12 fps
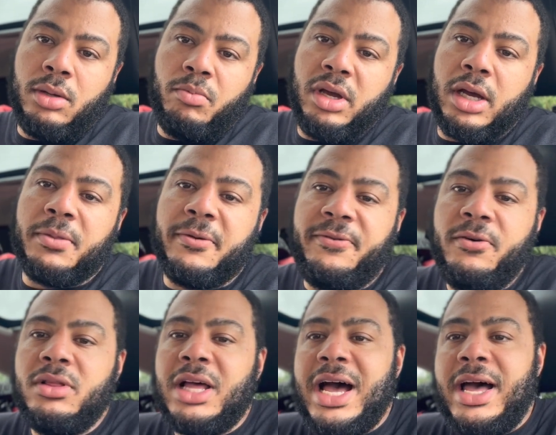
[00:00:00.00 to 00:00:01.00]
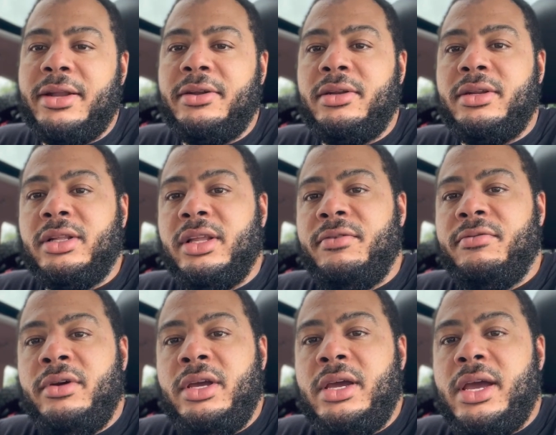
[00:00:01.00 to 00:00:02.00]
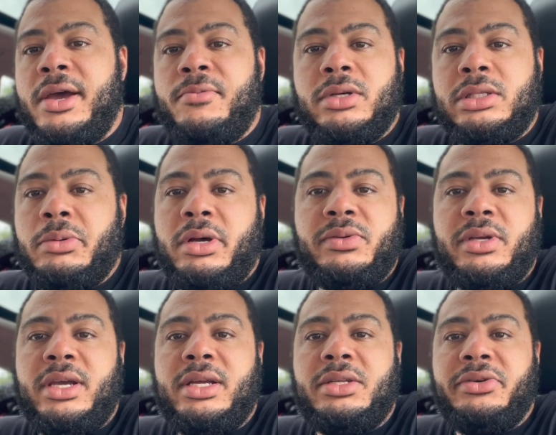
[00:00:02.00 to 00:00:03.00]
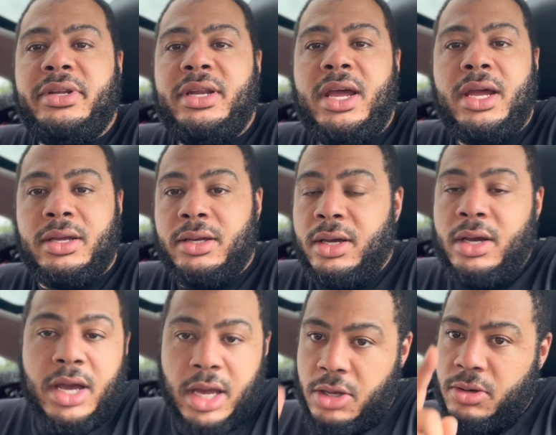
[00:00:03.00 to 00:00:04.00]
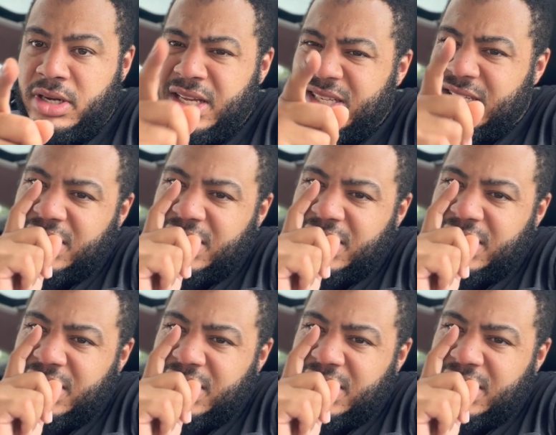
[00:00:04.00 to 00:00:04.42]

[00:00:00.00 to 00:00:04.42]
pick up the Food Line delivery. And we'll see what else we can get to today. And you'll get to